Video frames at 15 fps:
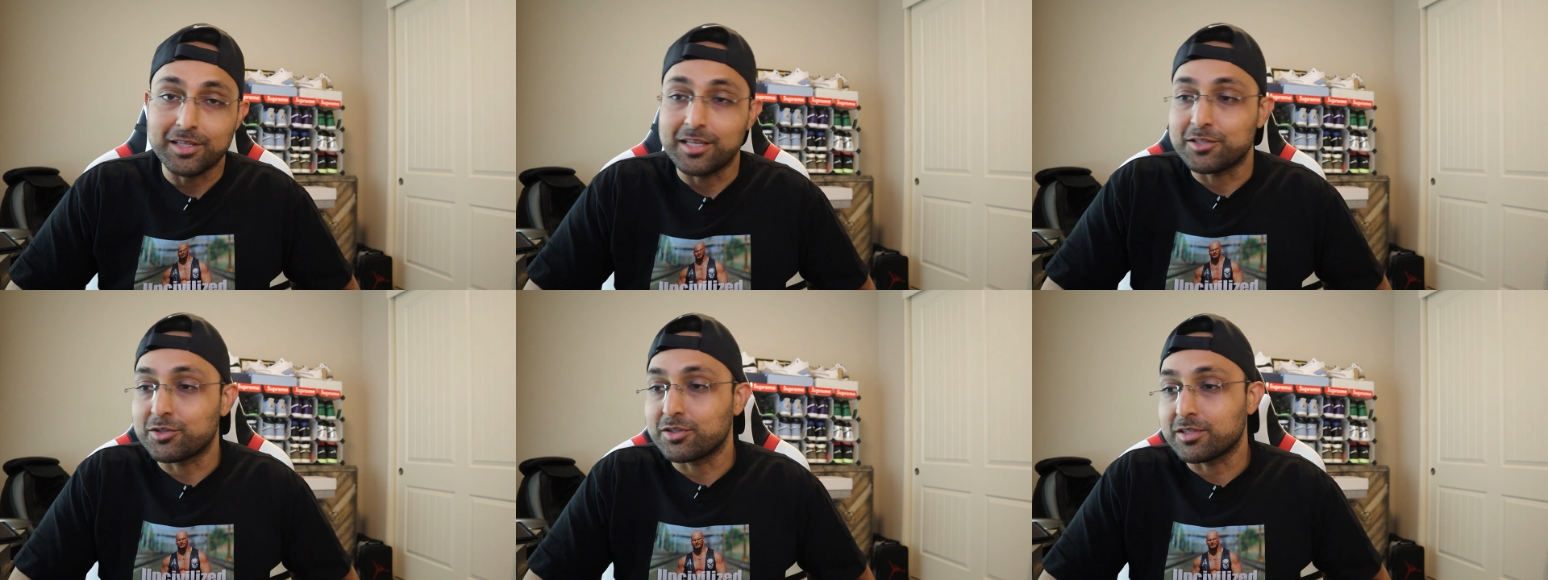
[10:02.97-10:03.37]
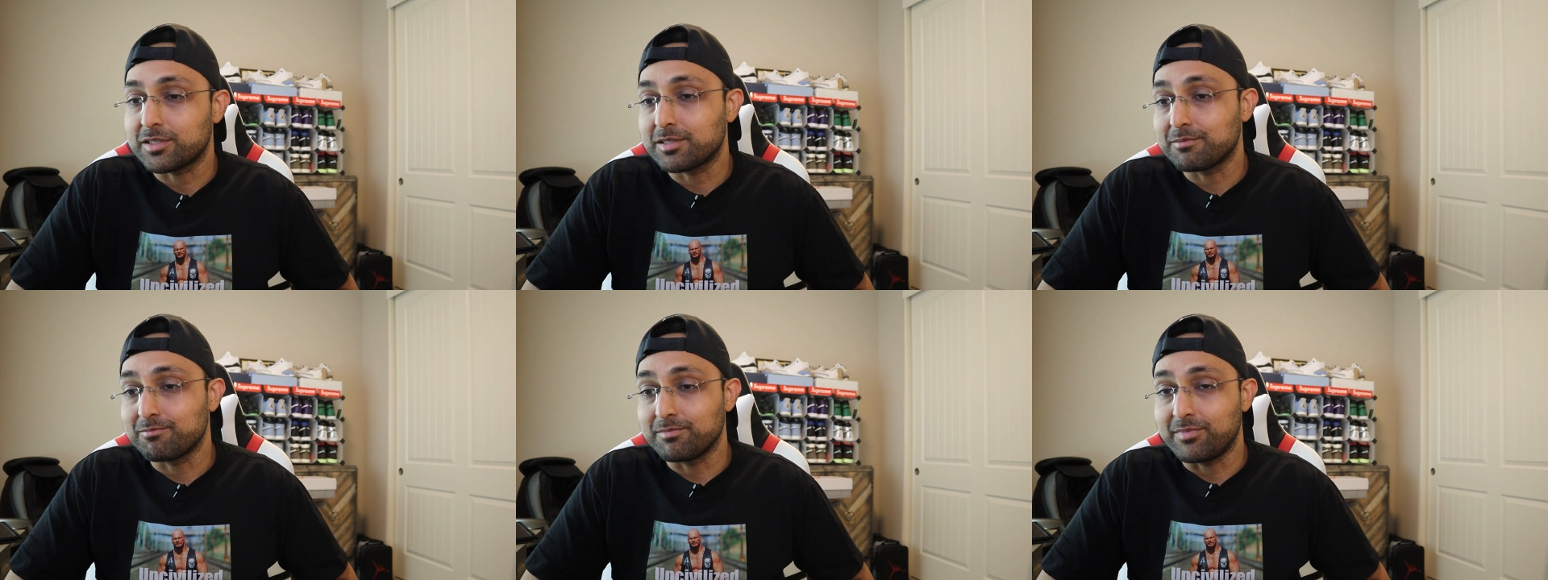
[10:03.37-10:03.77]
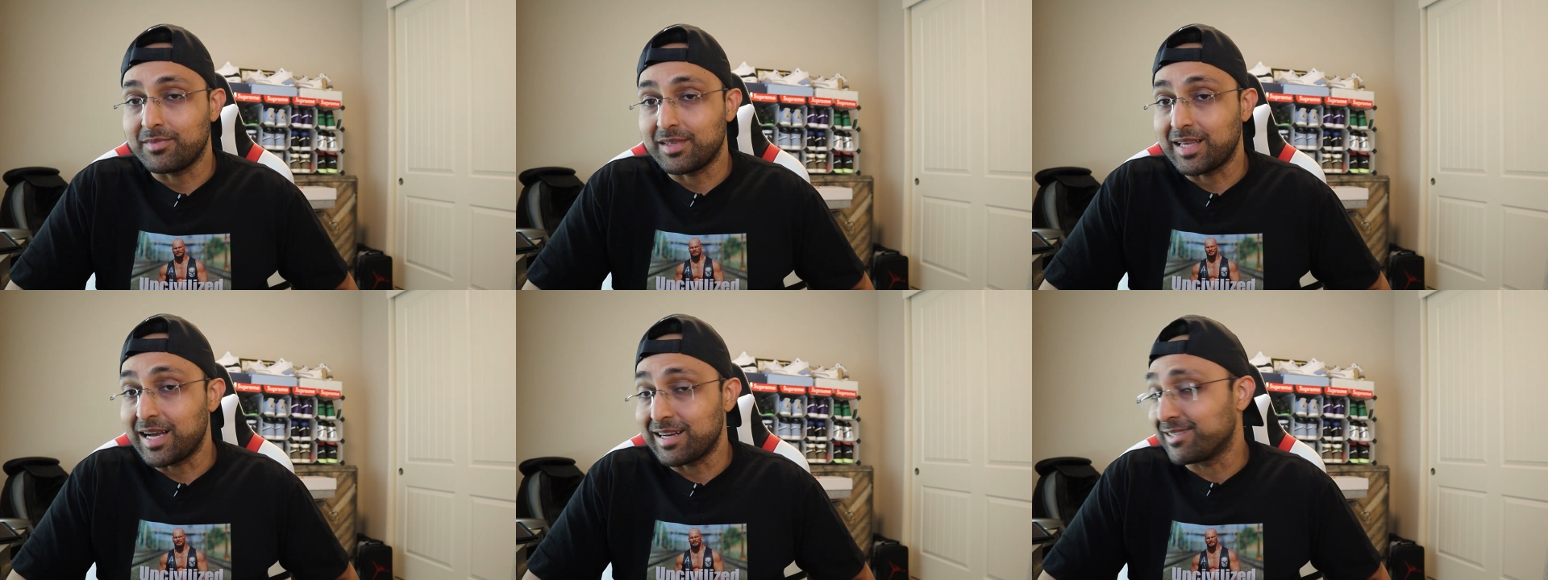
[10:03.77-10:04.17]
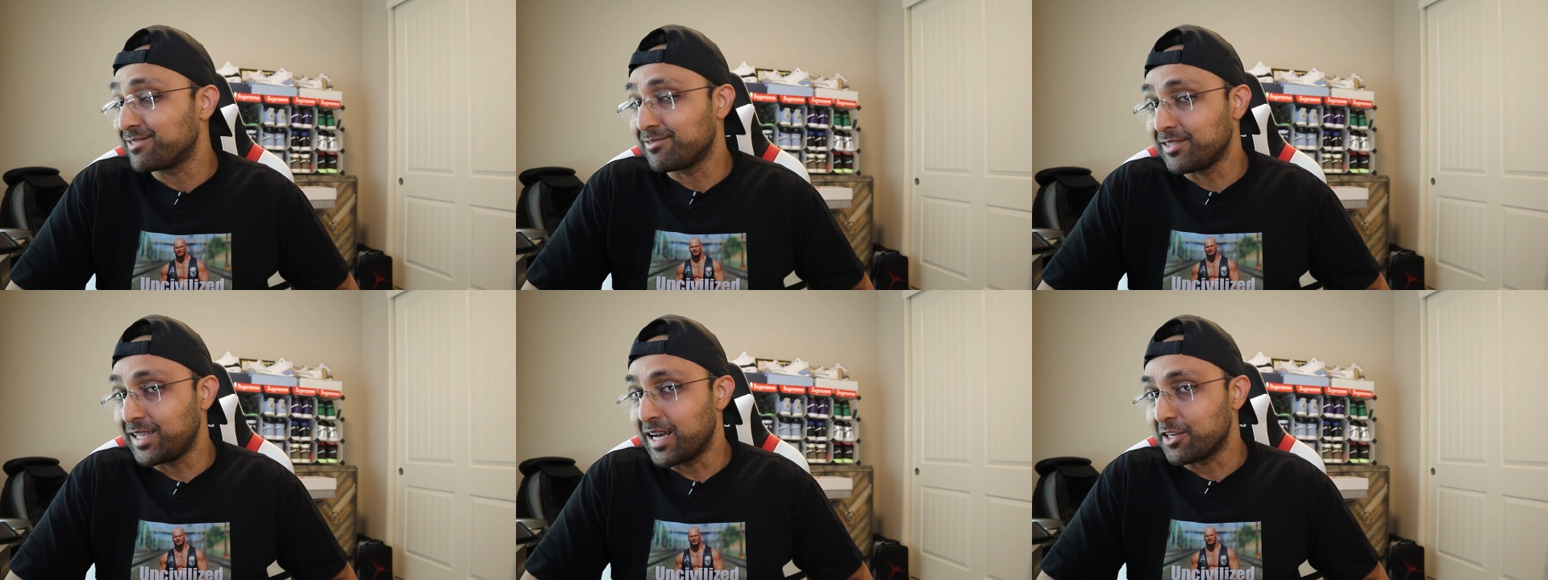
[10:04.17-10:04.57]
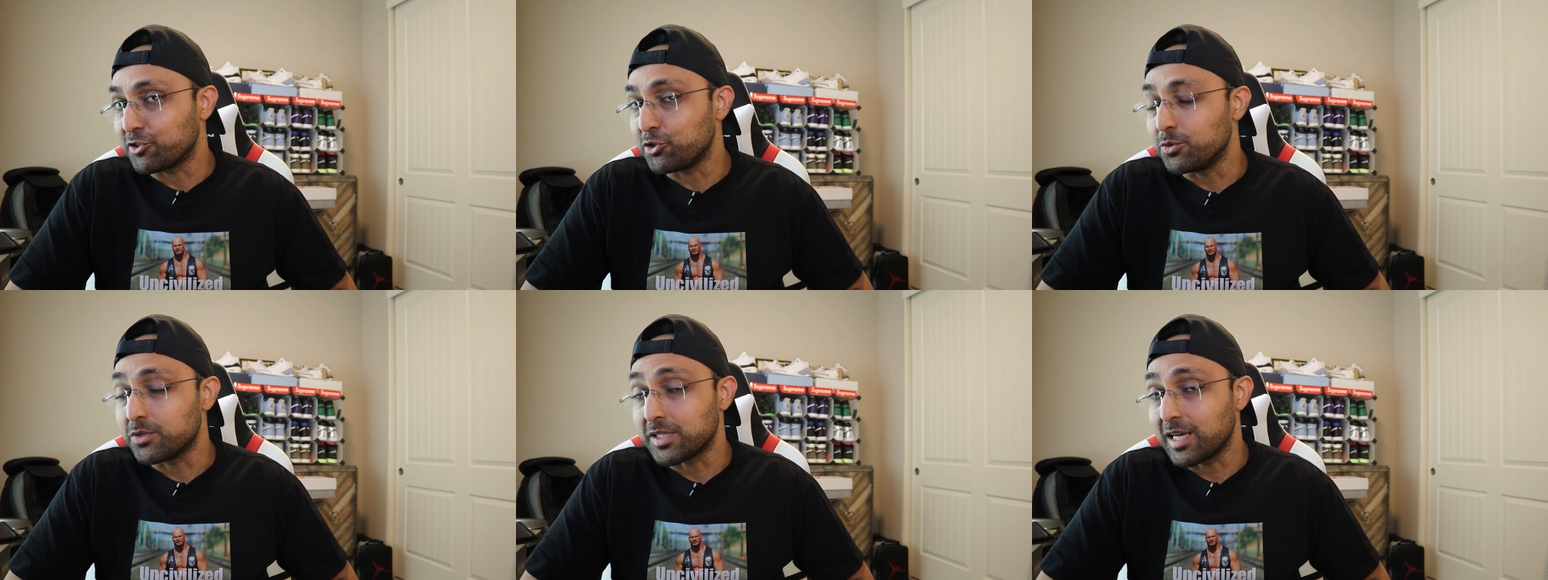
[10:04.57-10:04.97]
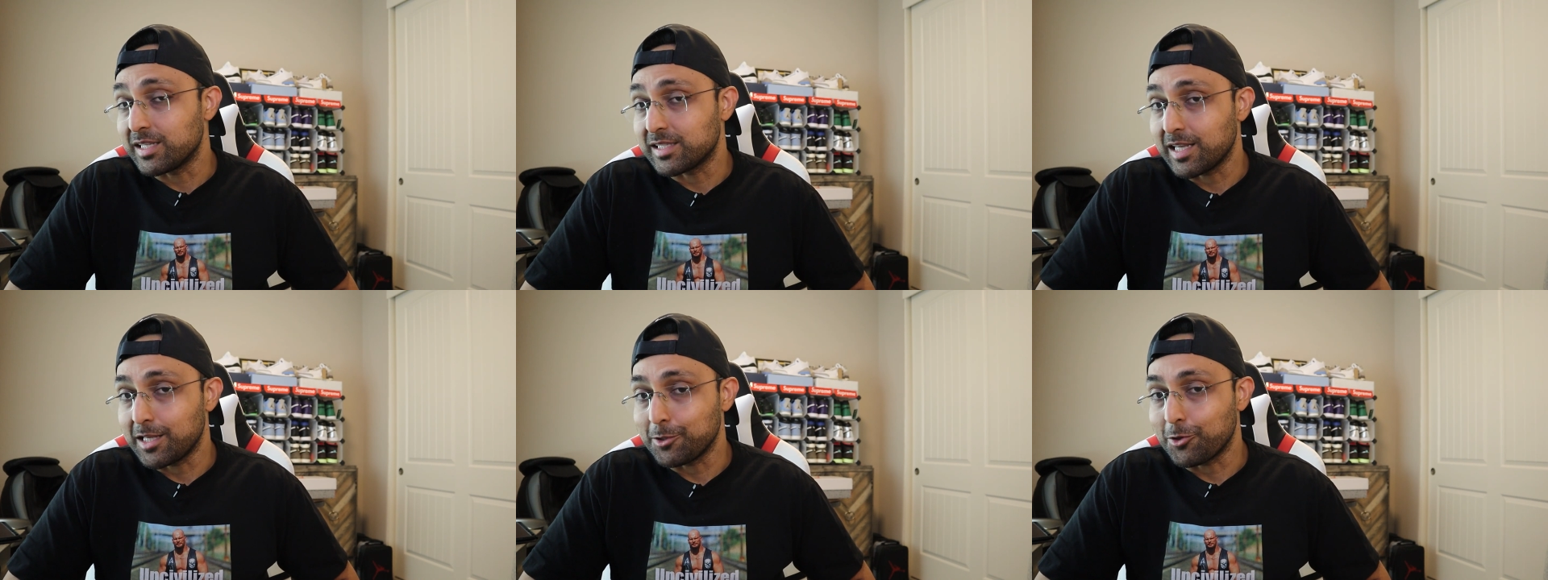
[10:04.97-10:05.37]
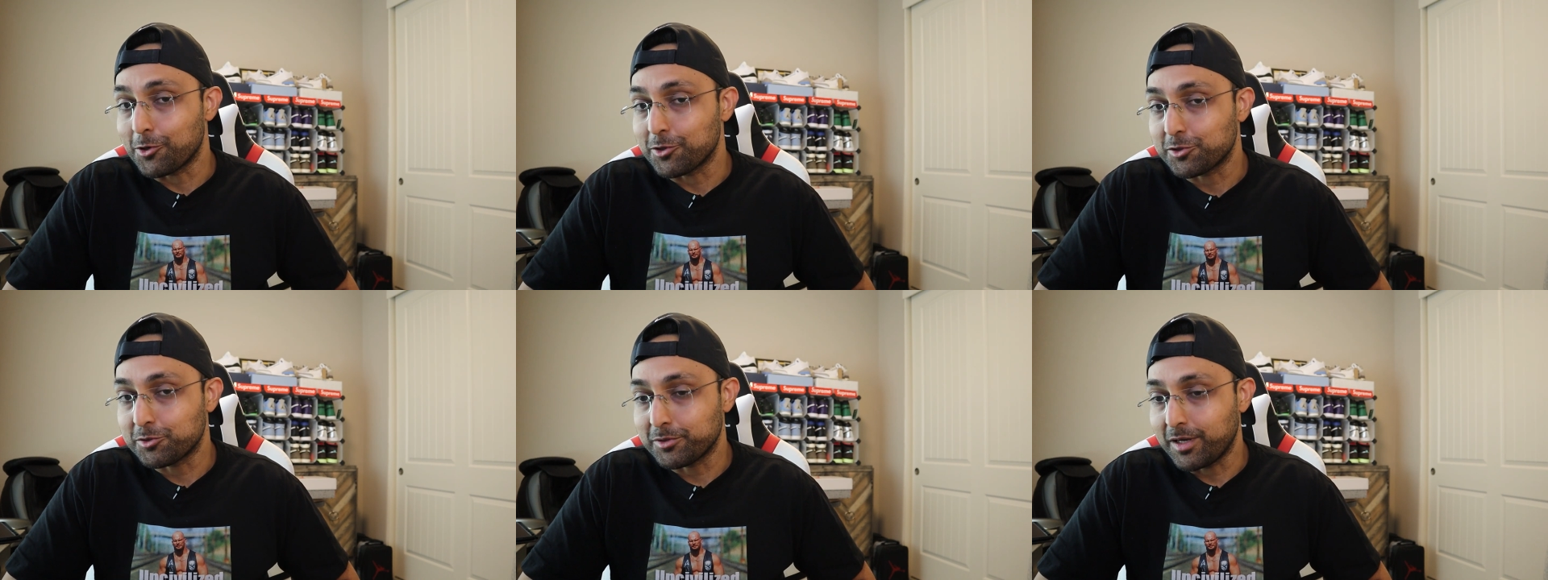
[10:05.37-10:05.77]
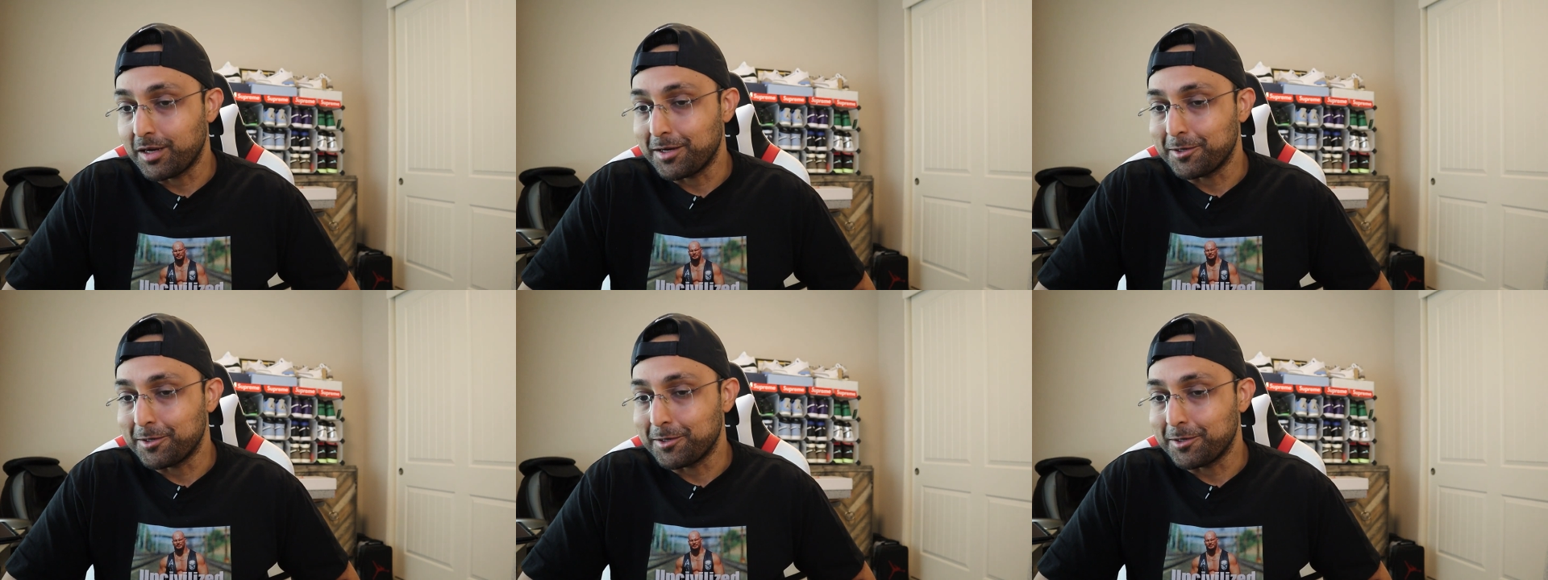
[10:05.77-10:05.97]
just got a shoe size that large.